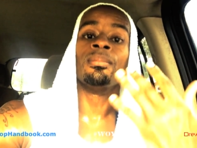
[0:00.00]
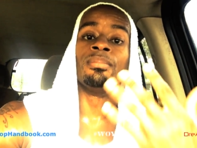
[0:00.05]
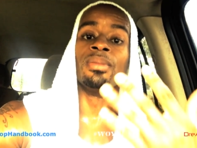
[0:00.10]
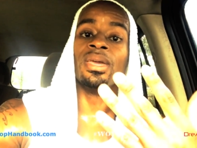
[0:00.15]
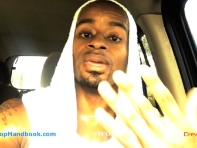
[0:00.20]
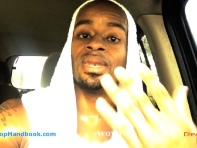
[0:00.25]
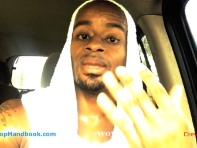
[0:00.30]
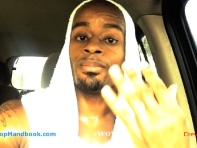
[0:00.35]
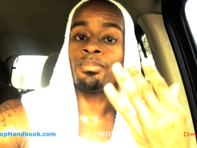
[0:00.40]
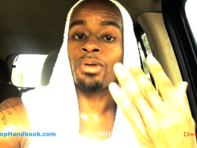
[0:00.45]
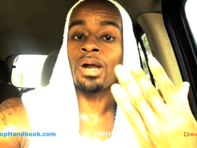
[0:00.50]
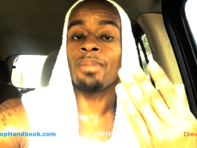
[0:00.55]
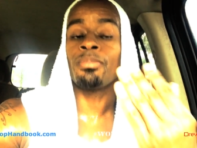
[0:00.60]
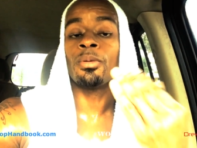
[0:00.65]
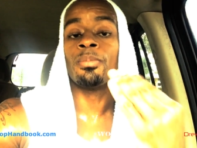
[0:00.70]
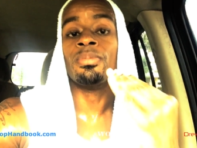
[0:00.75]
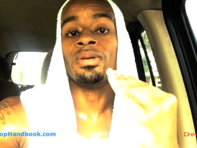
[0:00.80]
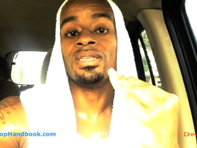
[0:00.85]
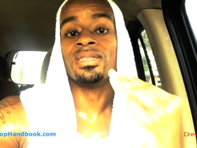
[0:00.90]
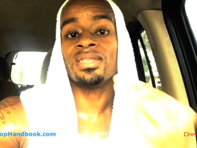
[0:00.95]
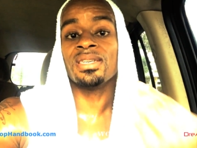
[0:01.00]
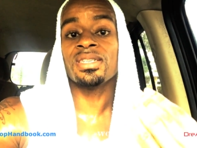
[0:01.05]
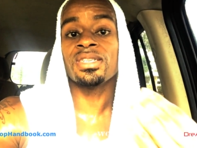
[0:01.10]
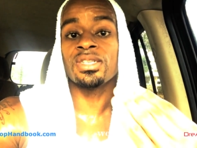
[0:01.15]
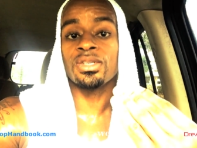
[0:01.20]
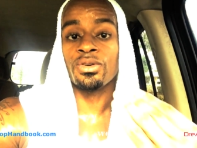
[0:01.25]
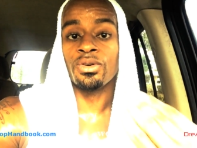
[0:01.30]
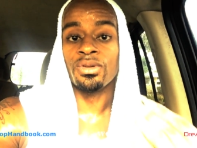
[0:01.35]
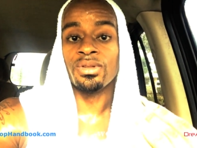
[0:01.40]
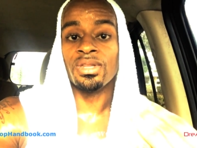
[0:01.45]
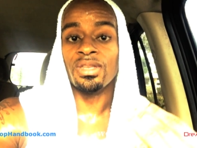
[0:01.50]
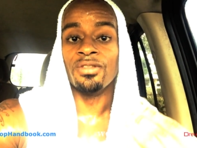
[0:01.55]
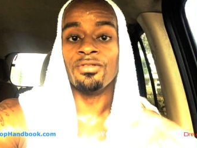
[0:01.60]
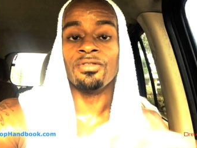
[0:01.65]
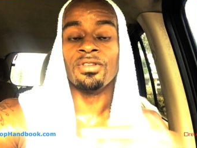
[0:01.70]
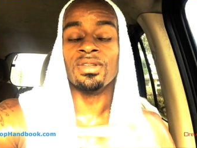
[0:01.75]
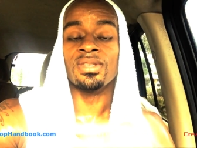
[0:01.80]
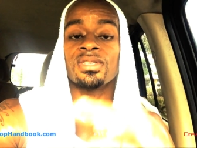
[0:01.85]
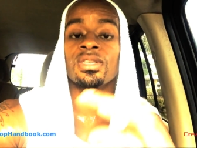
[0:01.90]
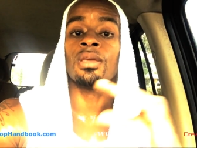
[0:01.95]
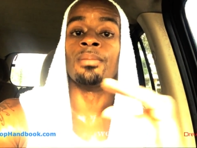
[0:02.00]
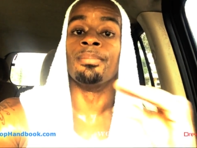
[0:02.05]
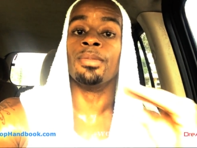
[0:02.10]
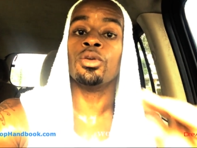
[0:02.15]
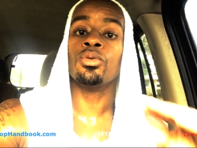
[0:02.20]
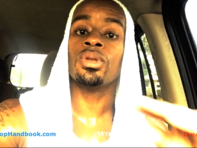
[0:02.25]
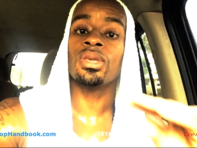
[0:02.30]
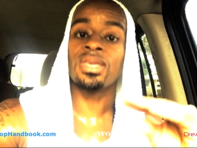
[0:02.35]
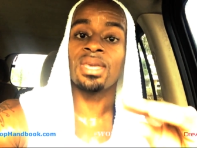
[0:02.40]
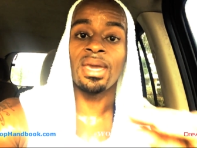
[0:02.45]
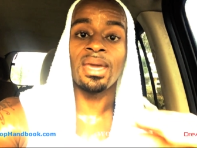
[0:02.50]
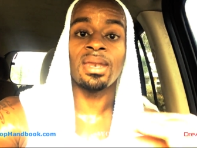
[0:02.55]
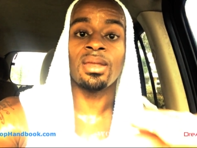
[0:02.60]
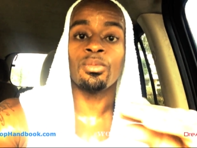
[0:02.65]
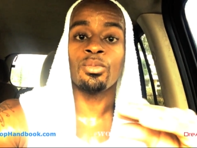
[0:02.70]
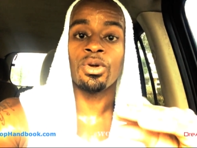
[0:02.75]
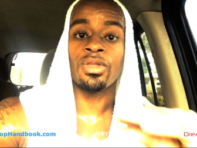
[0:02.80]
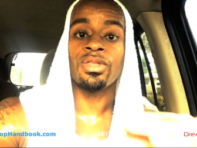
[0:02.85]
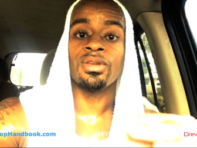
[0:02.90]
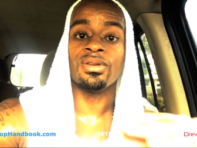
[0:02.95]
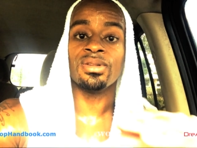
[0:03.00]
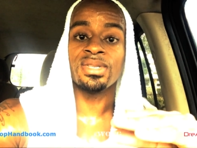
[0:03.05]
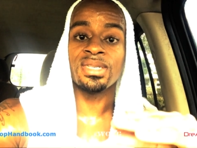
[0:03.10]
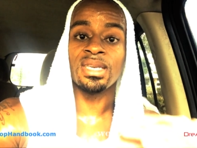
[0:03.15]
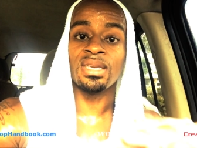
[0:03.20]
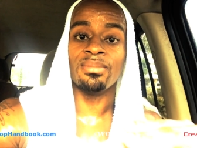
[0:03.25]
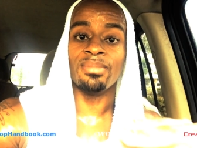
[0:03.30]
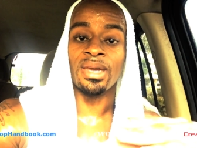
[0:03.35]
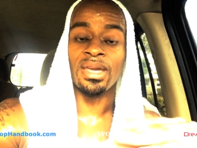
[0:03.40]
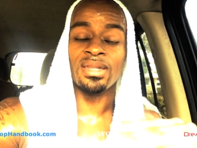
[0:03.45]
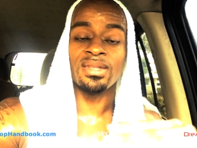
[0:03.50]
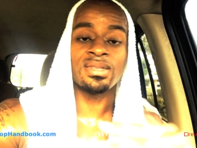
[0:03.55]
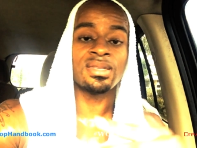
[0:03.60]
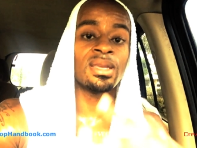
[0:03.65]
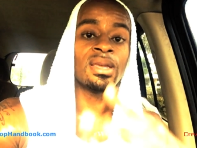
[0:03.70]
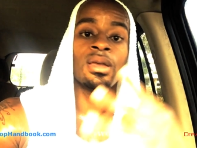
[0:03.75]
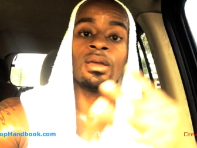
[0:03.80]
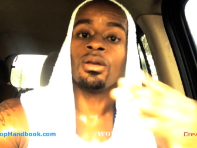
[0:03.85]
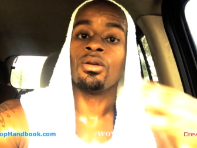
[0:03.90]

being in proper position on defense, communicating with your teammates,